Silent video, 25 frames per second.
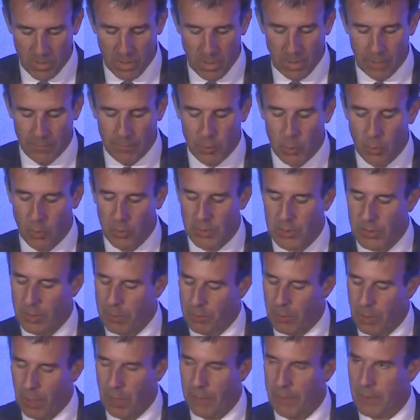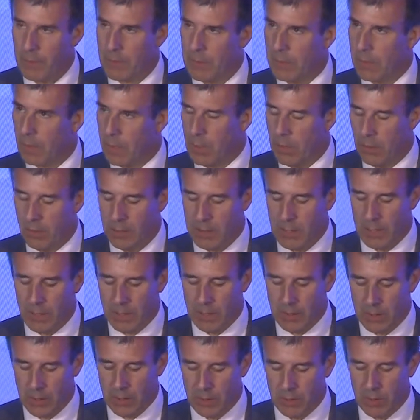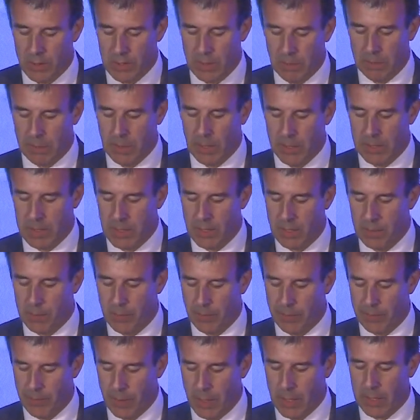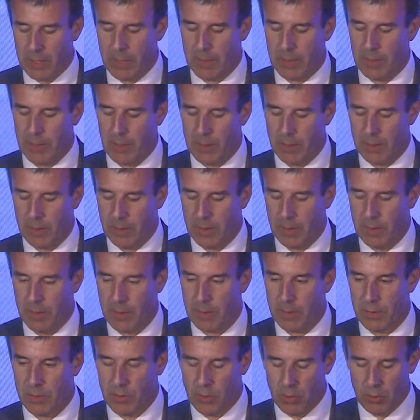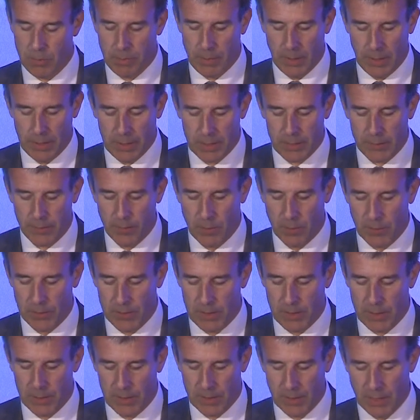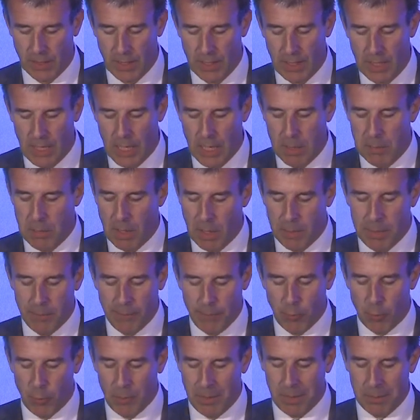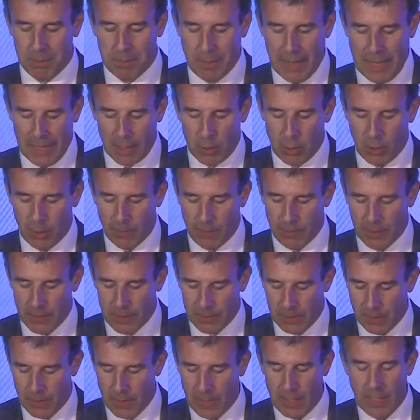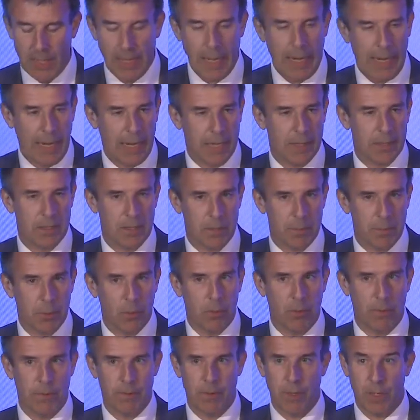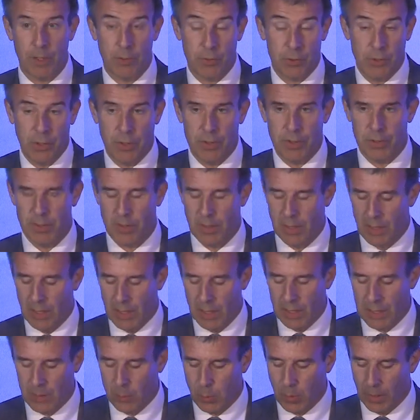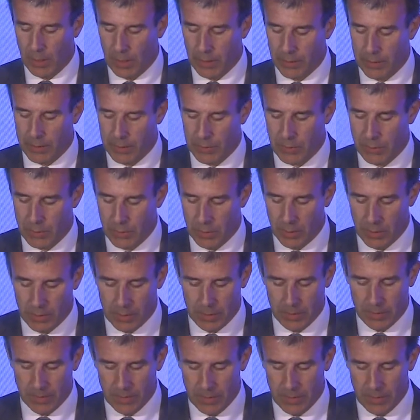Of course, the private security industry's ability to provide assistance to police forces by performing back office and support functions is well understood.